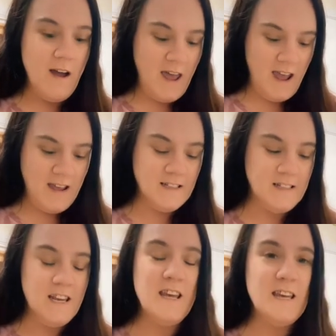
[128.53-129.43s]
a
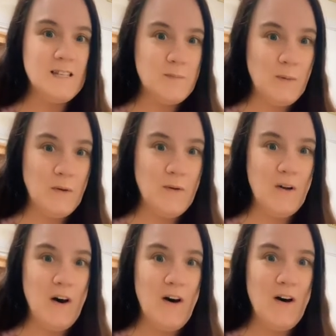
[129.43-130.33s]
teaspoon
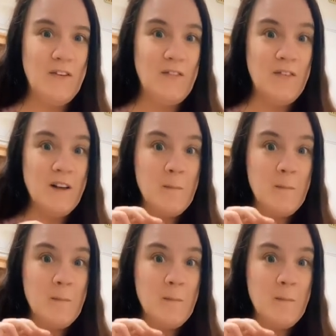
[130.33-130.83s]
of